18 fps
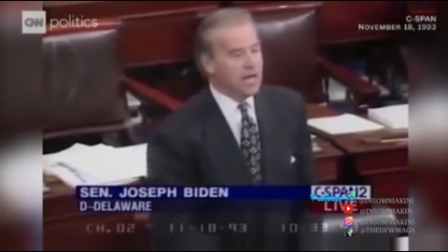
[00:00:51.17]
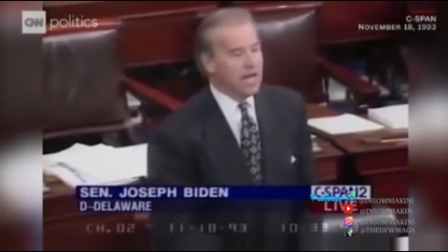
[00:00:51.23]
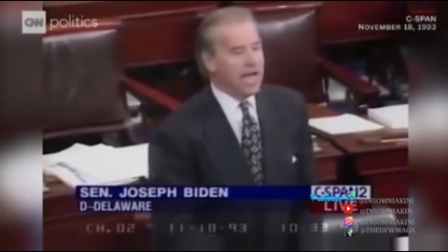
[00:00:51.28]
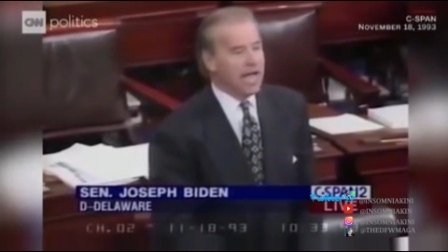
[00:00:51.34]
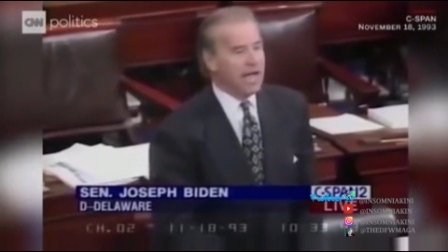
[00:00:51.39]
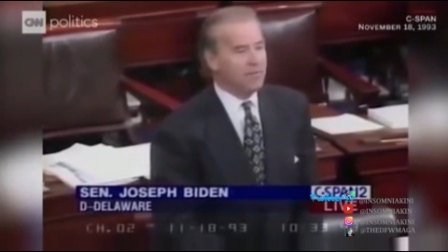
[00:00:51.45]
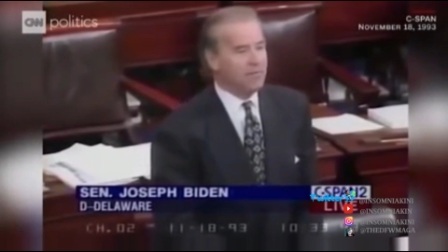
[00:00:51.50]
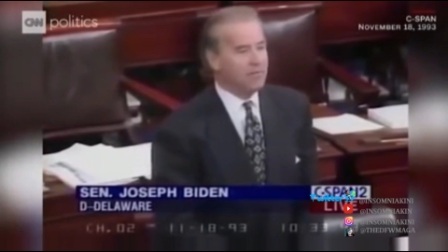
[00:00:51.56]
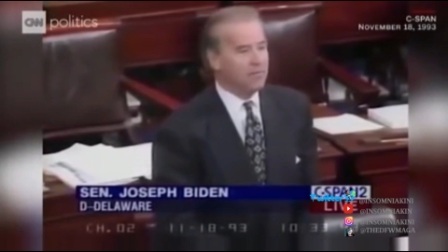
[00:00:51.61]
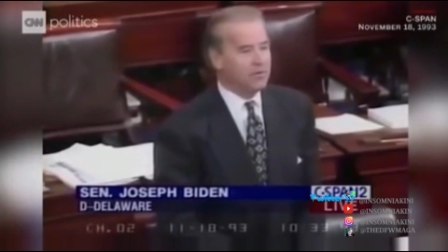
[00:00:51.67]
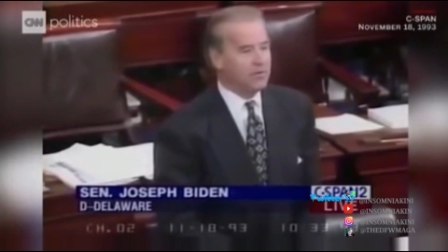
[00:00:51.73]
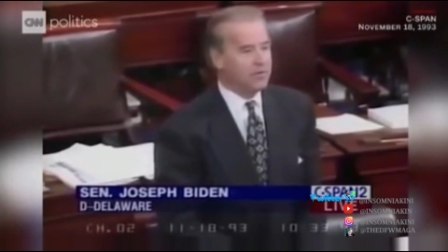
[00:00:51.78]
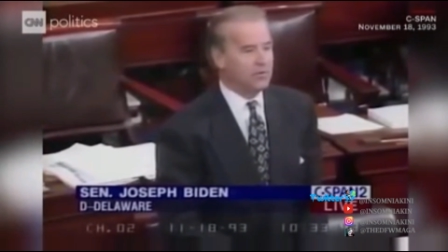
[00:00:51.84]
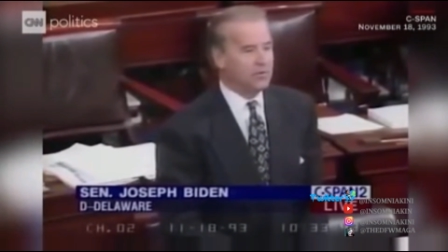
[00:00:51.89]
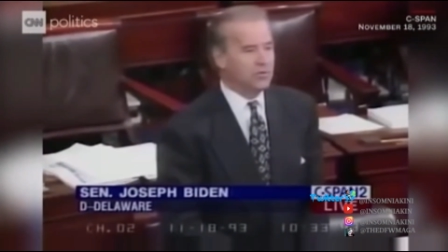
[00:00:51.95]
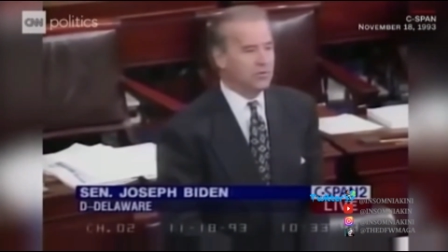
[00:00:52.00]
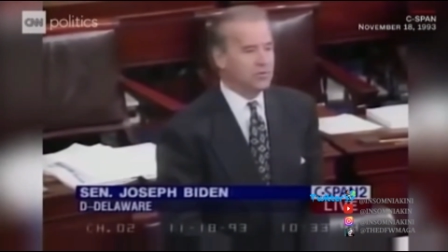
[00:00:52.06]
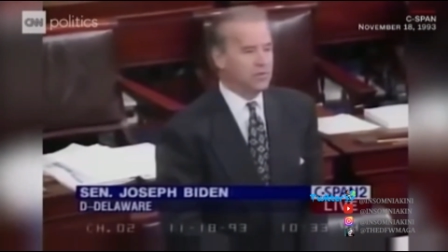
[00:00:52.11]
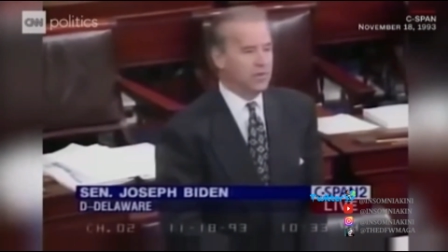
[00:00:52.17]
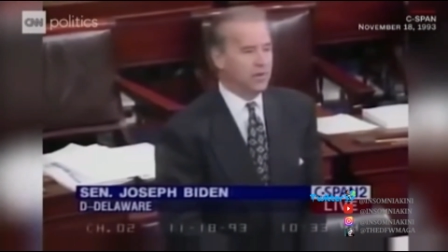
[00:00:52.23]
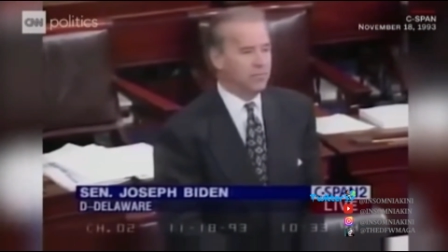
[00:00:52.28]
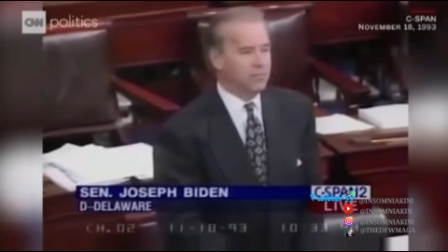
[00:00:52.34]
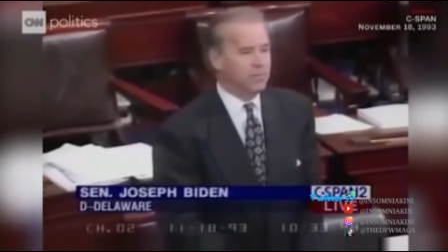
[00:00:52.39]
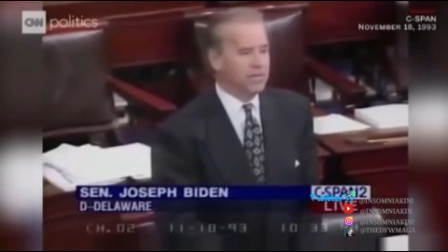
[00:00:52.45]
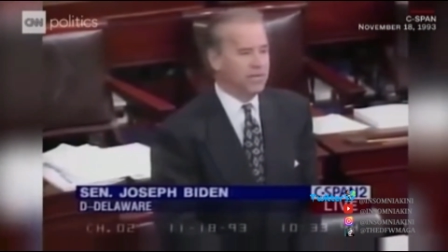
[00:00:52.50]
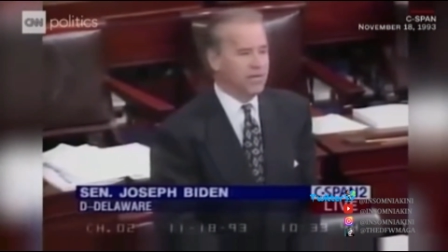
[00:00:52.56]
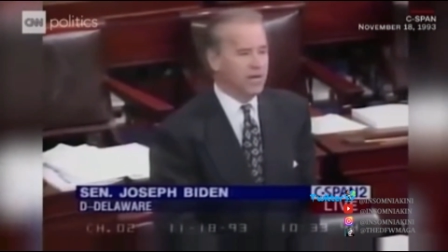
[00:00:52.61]
have to uh,
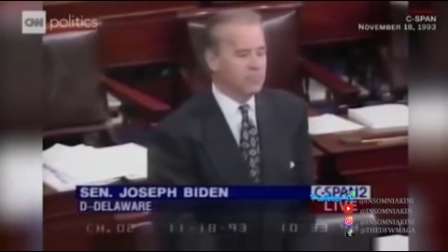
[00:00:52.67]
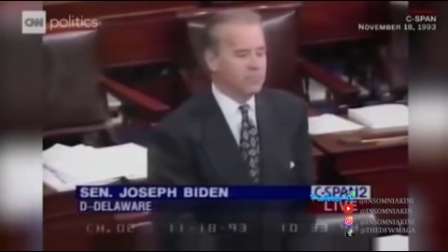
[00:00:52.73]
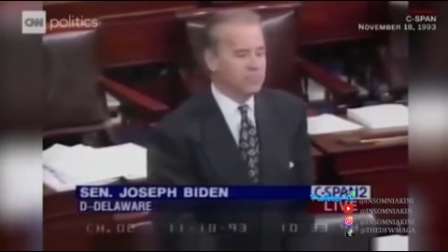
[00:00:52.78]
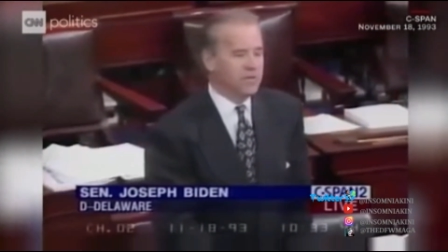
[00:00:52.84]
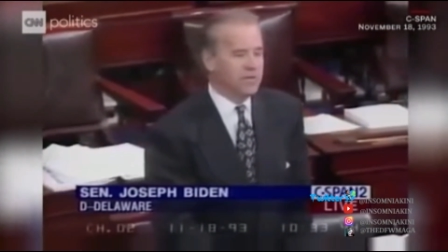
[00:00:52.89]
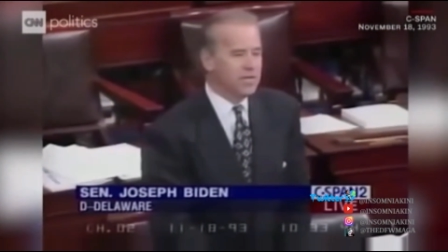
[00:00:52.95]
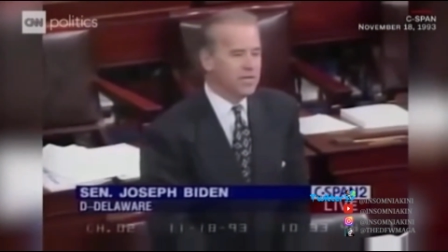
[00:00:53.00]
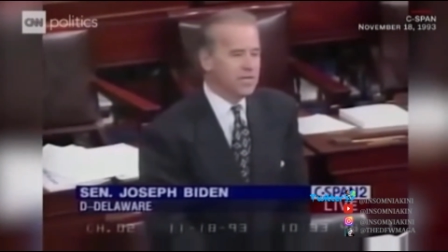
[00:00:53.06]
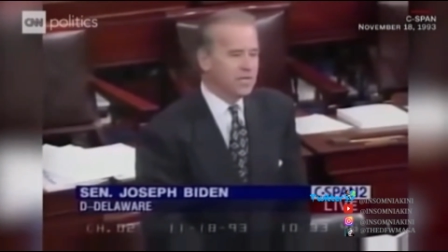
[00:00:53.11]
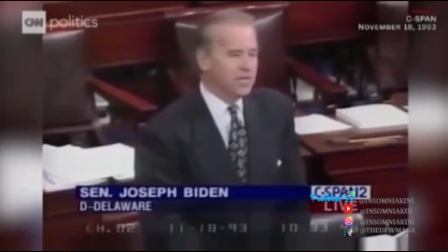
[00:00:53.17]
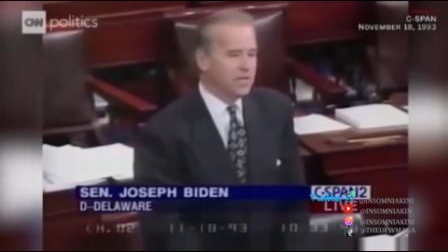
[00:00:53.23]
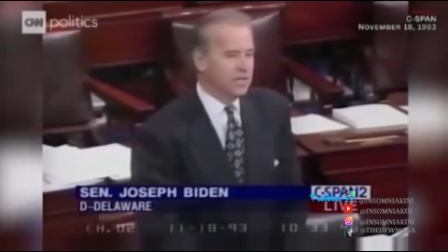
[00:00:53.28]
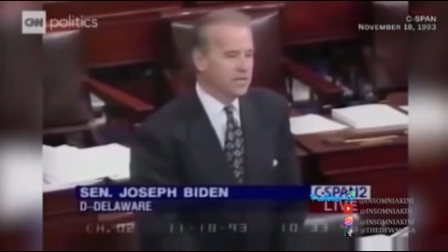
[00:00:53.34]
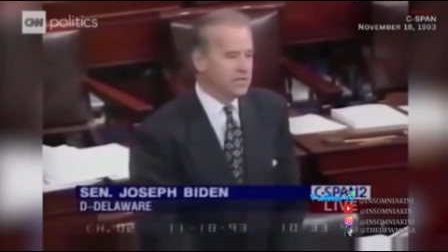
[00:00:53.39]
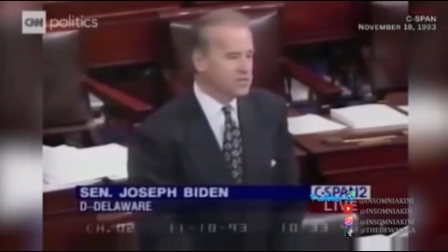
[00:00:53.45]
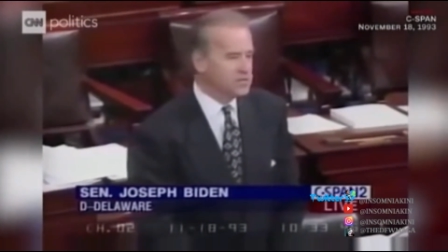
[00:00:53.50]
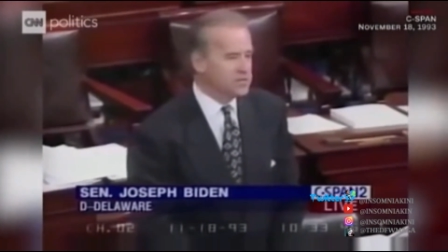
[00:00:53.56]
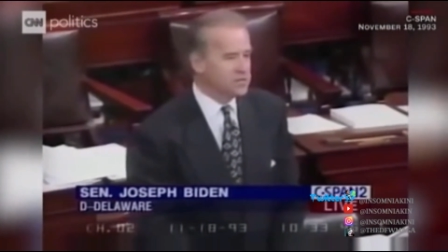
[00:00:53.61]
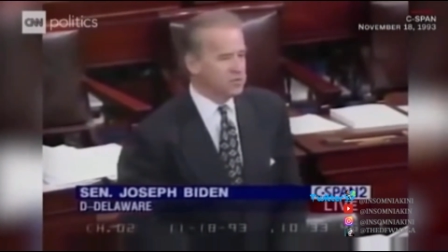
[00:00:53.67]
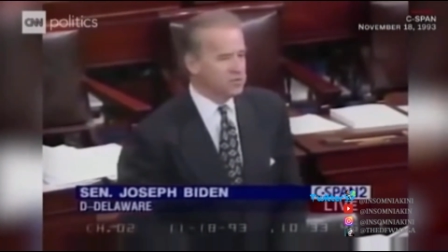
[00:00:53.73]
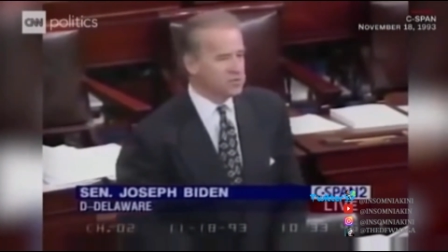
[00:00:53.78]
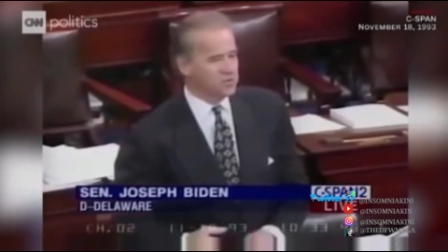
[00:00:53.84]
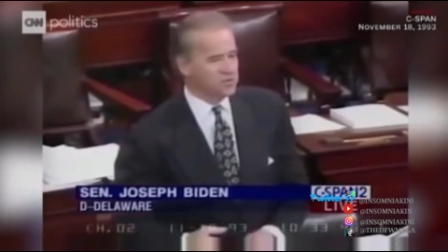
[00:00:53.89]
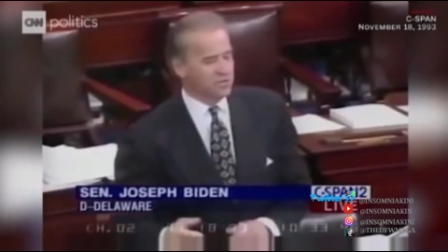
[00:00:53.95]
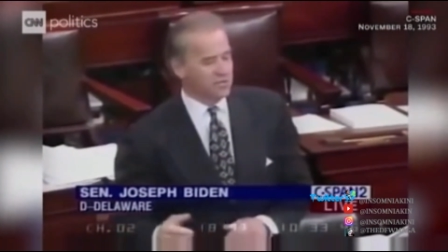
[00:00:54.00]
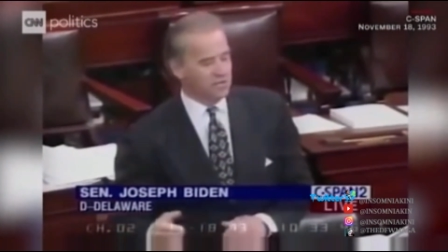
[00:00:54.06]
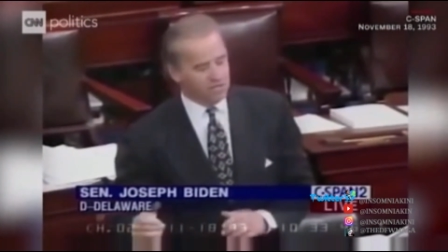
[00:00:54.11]
become a
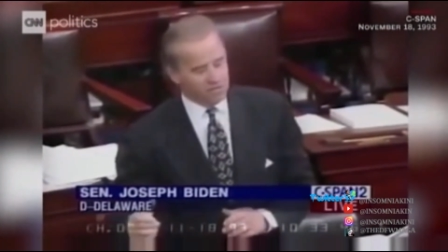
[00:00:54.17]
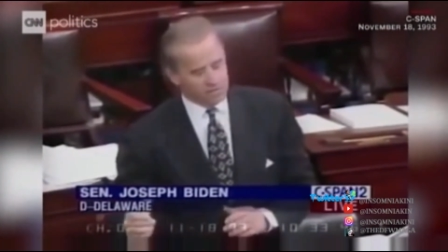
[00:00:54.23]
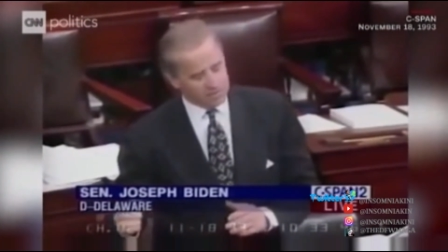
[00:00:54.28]
social